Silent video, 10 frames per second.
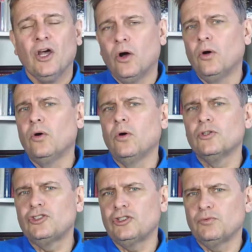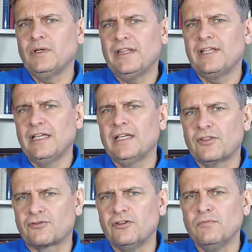Or should we think it
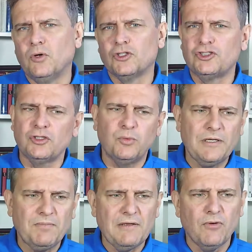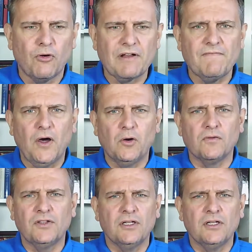through more? Should we be more involved?